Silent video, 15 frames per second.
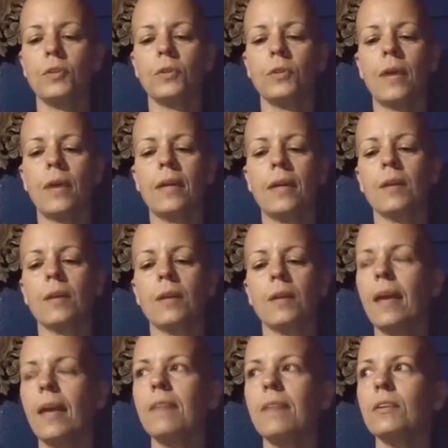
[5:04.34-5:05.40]
and our
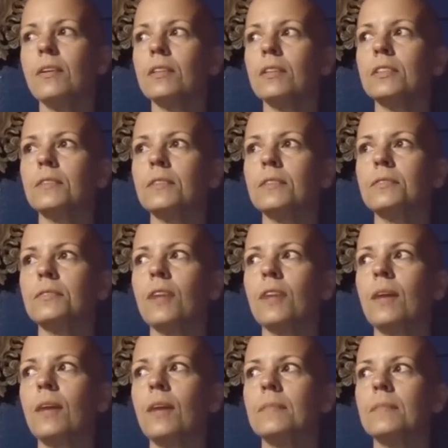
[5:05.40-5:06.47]
behaviors
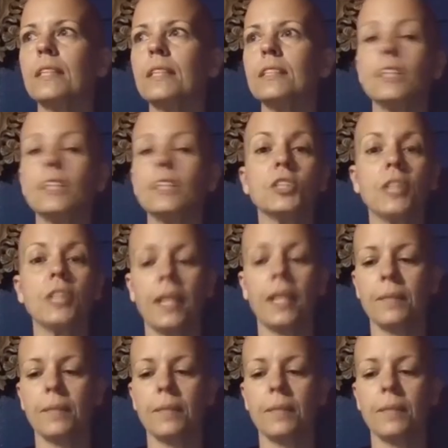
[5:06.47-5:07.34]
from conditioning